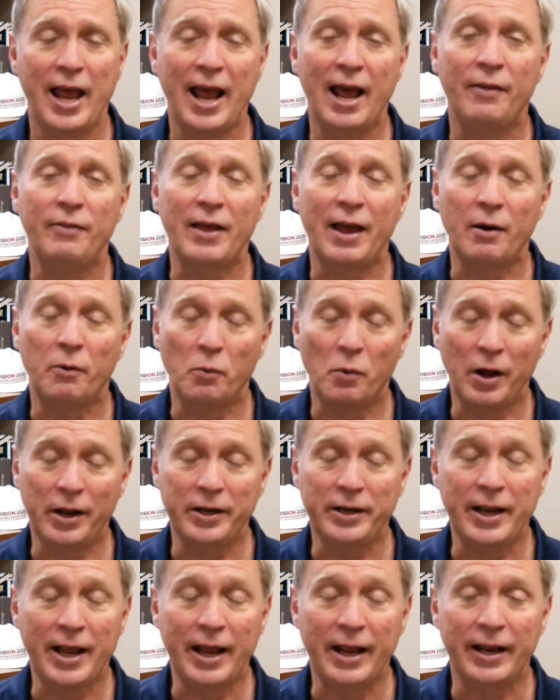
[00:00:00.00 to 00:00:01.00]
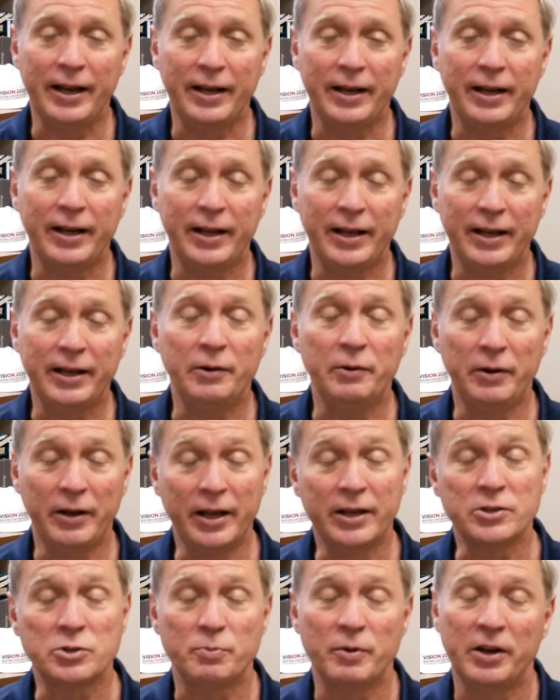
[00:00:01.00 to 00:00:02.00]
And that one day he
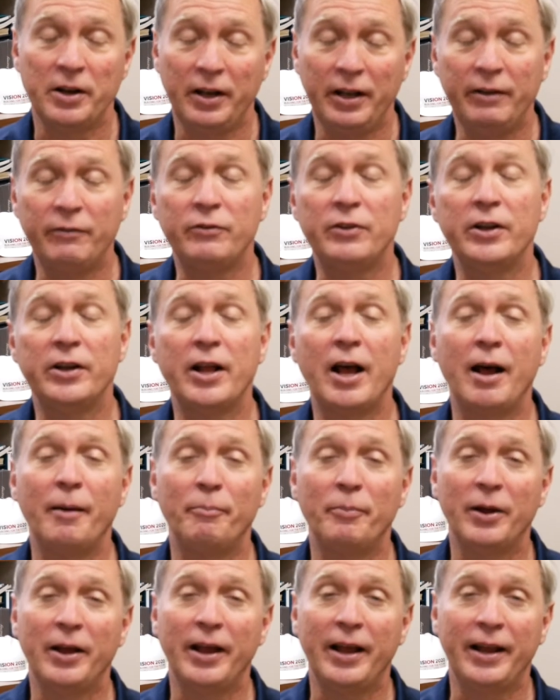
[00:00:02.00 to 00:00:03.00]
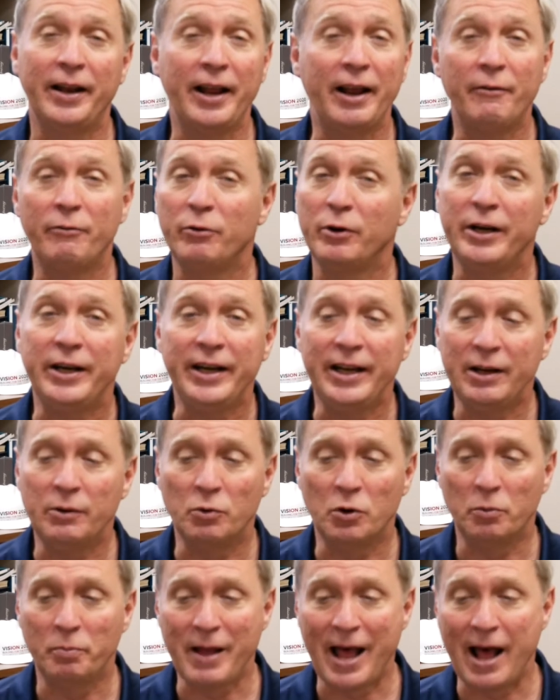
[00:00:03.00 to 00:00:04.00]
has been lifted up and every knee
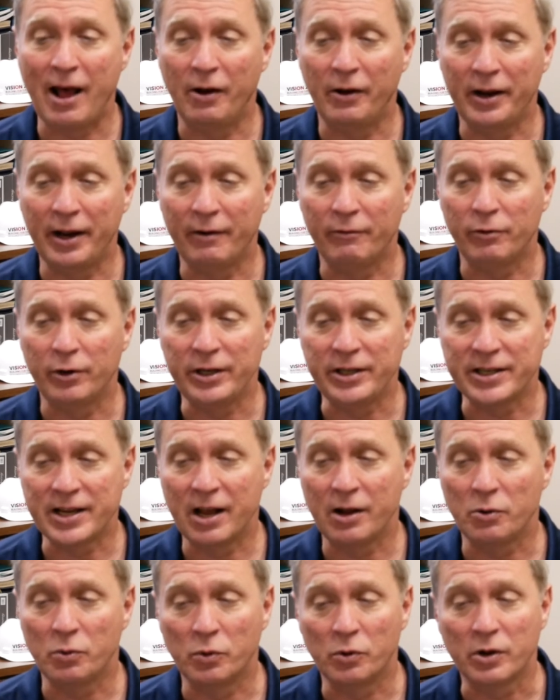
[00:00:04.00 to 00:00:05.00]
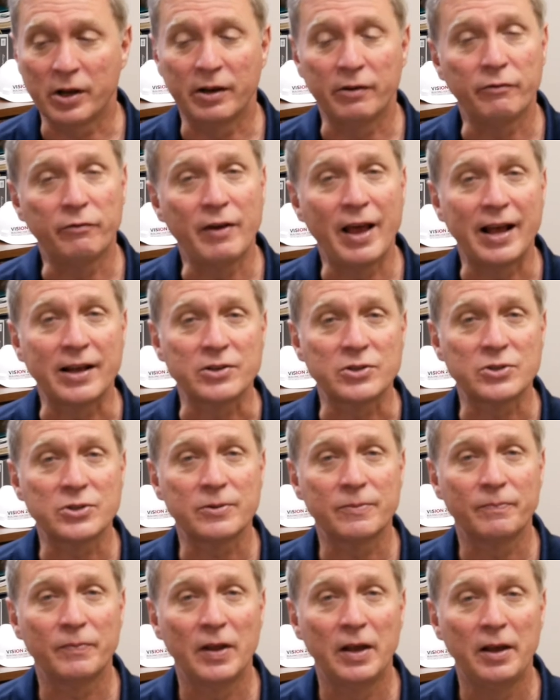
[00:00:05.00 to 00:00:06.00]
will bow and every tongue will confess.